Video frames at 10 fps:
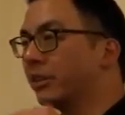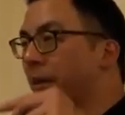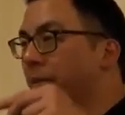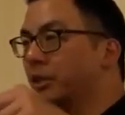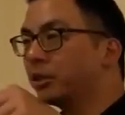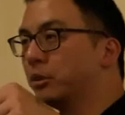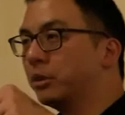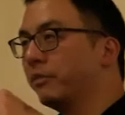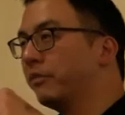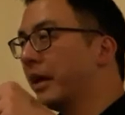damage to
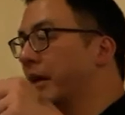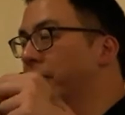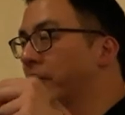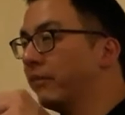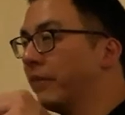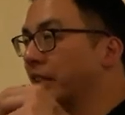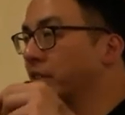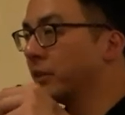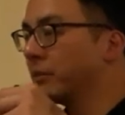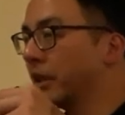the the veins
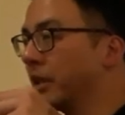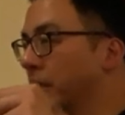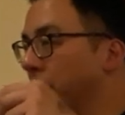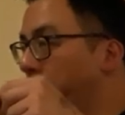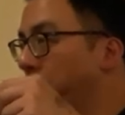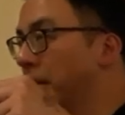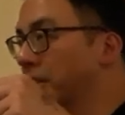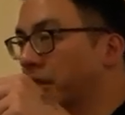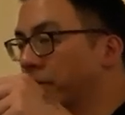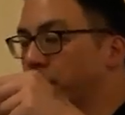or something, the
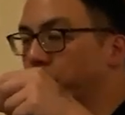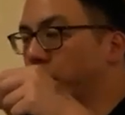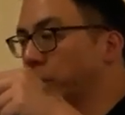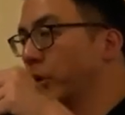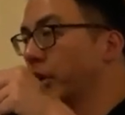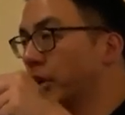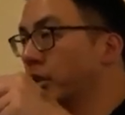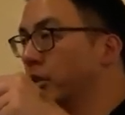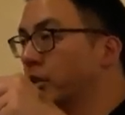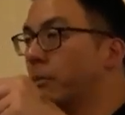platelets are the first one to go there,
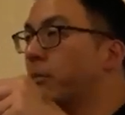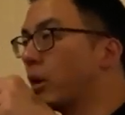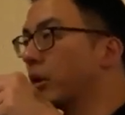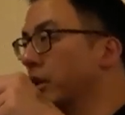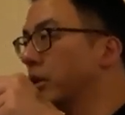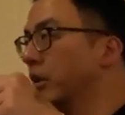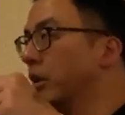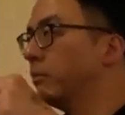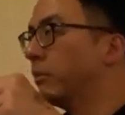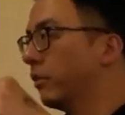block it
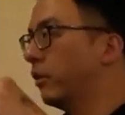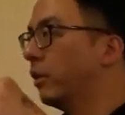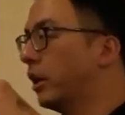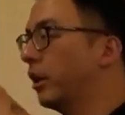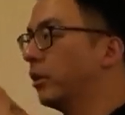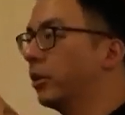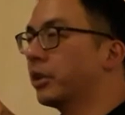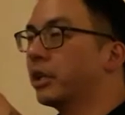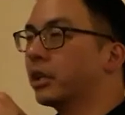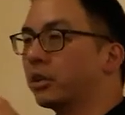before all, all the
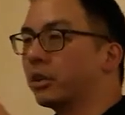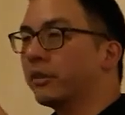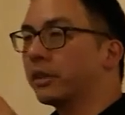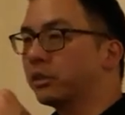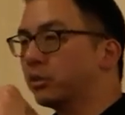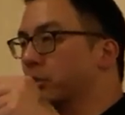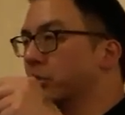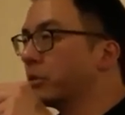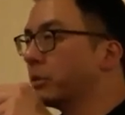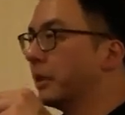other clotting factors to
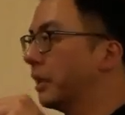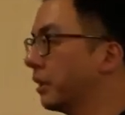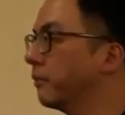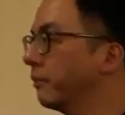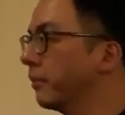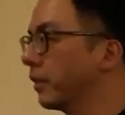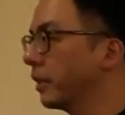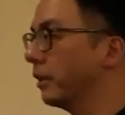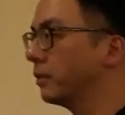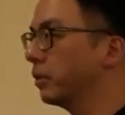stop bleeding.
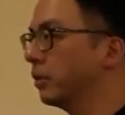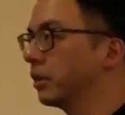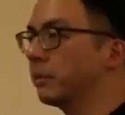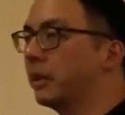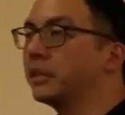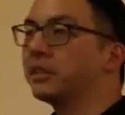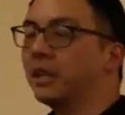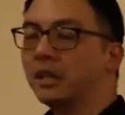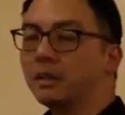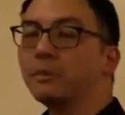Yeah, so platelets
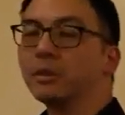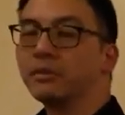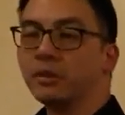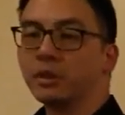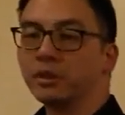are important.